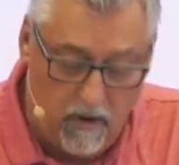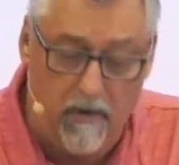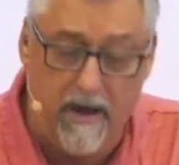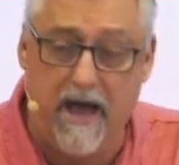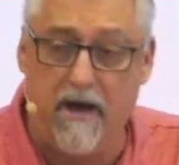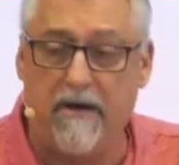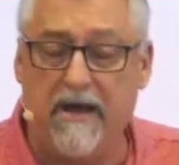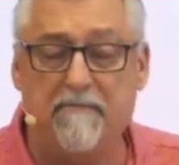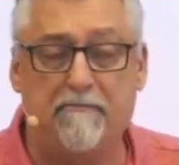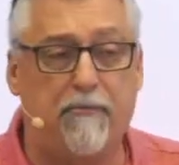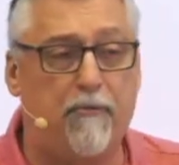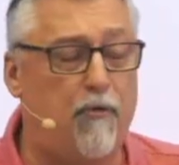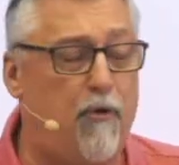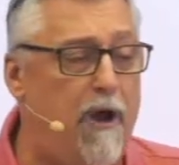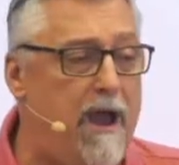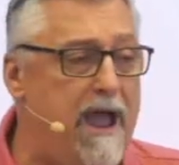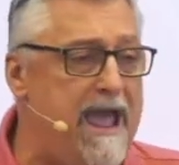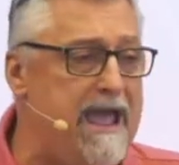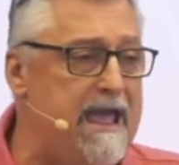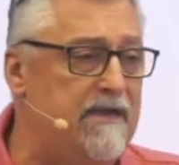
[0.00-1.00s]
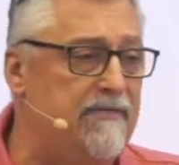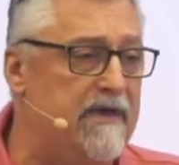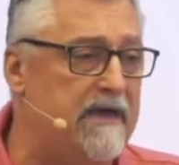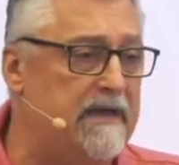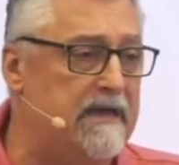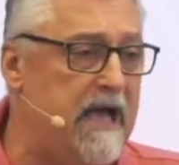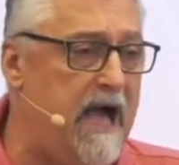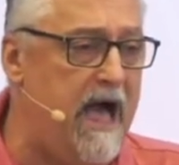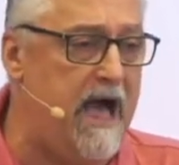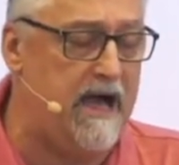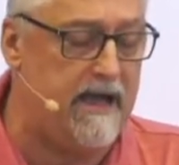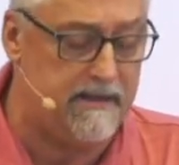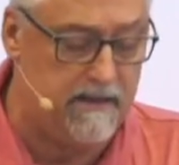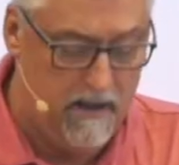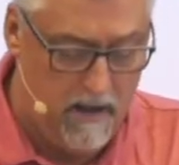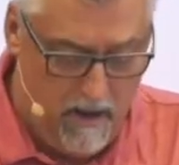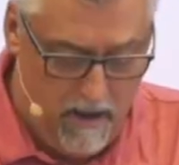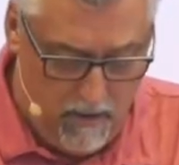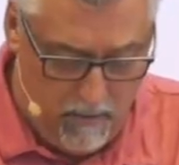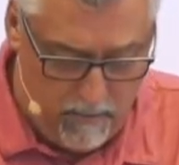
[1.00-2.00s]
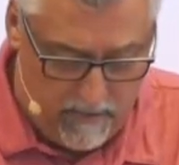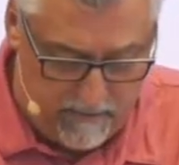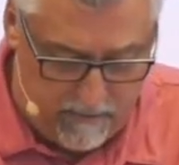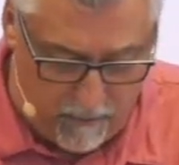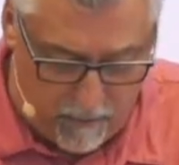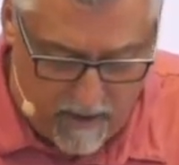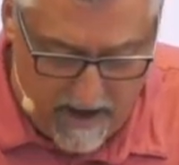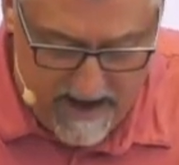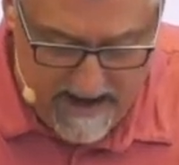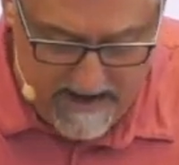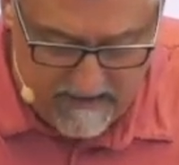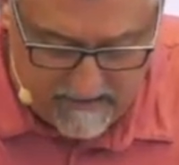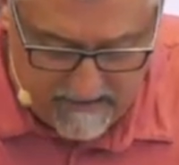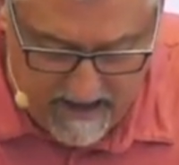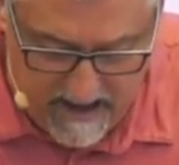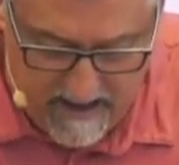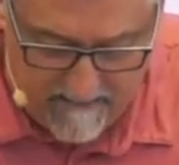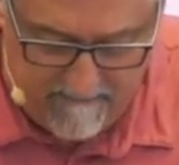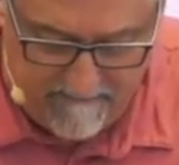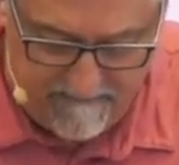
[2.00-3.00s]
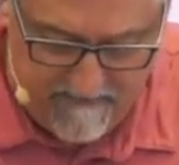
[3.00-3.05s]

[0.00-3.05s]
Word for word: Oh, how I pray that God would raise up